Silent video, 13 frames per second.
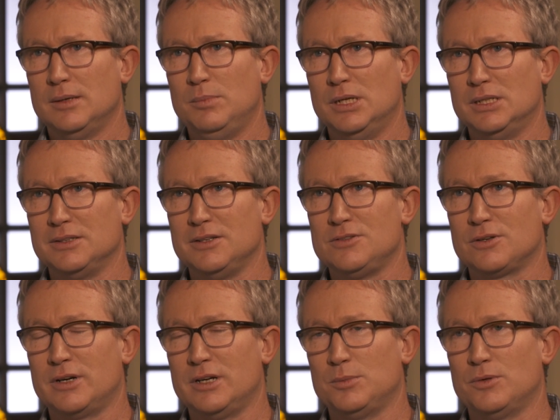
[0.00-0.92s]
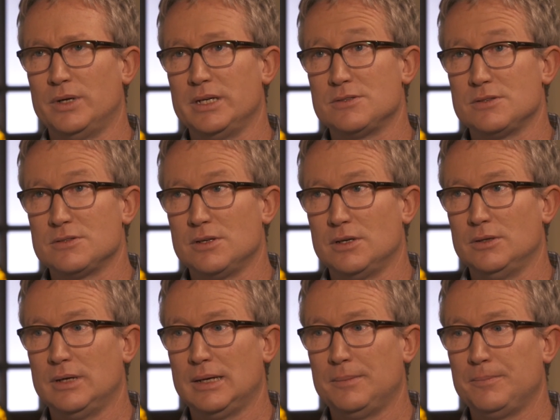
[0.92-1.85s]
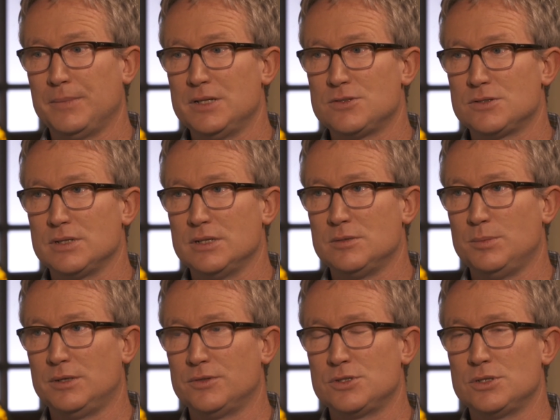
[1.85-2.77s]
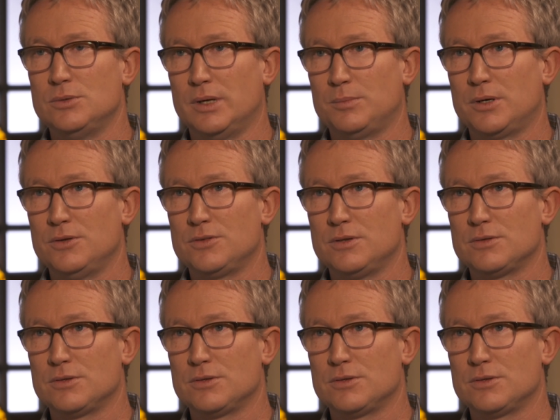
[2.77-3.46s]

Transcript: building these incredible rigs, and so um, it's it's a bit of a two way process.